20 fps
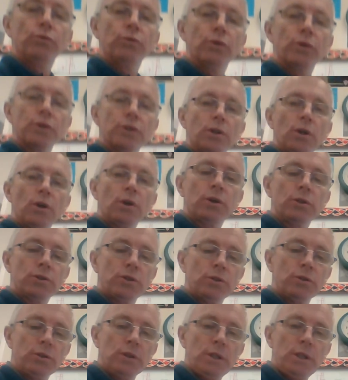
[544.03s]
for as long as
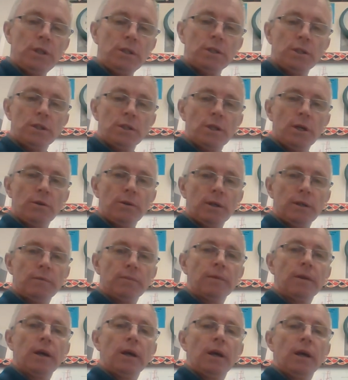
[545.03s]
you need to know it.
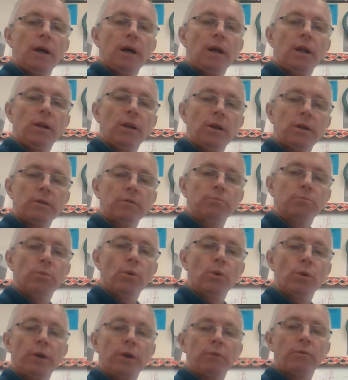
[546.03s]
A lot of
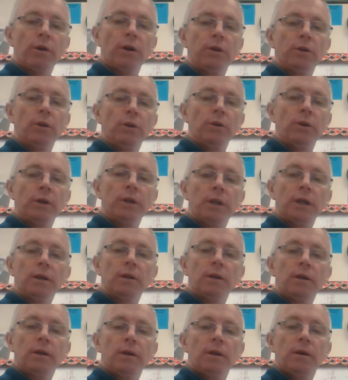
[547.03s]
boring rote
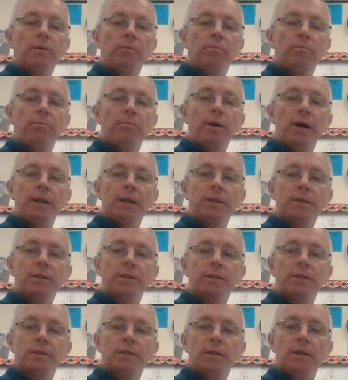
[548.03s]
learning, but
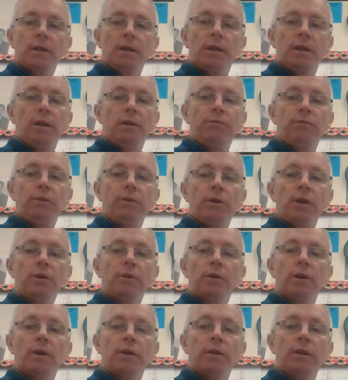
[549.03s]
it's if you
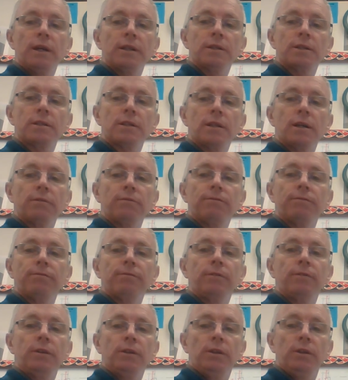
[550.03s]
don't know that stuff,
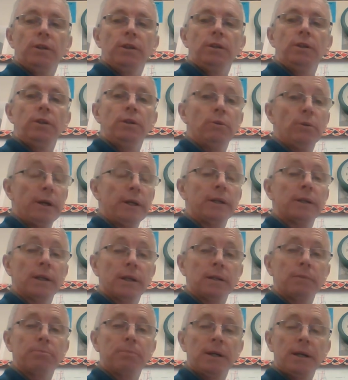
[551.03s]
you ain't
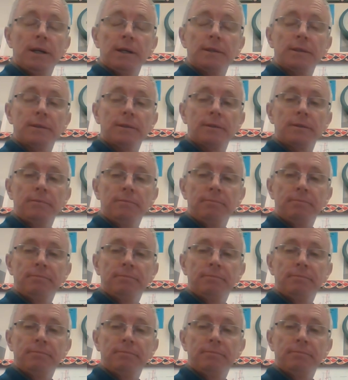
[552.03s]
going to pass.